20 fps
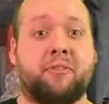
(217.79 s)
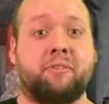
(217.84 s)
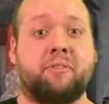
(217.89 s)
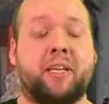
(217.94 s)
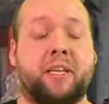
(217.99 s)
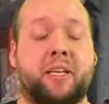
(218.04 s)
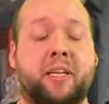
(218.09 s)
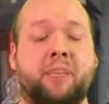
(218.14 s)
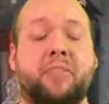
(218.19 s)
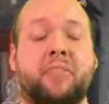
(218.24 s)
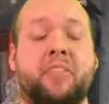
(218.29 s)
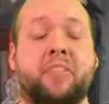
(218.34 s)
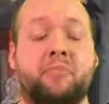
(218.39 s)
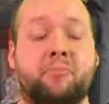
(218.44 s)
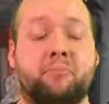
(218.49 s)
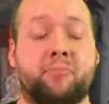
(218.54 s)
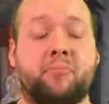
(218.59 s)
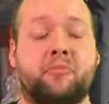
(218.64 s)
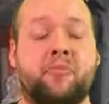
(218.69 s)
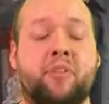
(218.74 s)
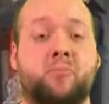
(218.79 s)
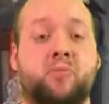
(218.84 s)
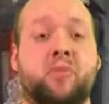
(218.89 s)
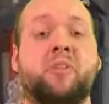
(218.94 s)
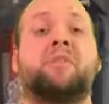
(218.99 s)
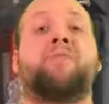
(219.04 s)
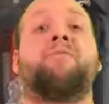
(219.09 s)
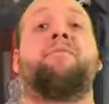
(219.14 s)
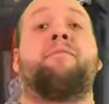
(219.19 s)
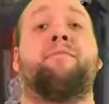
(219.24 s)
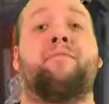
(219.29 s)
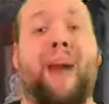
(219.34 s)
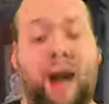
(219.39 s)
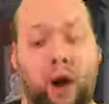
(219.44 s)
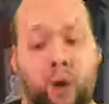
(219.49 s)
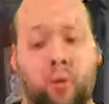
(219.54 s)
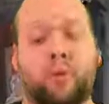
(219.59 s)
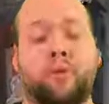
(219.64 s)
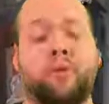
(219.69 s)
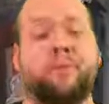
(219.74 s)
because this movie was
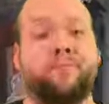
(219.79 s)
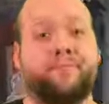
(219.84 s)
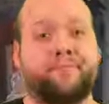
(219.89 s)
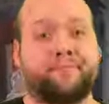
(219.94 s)
foul.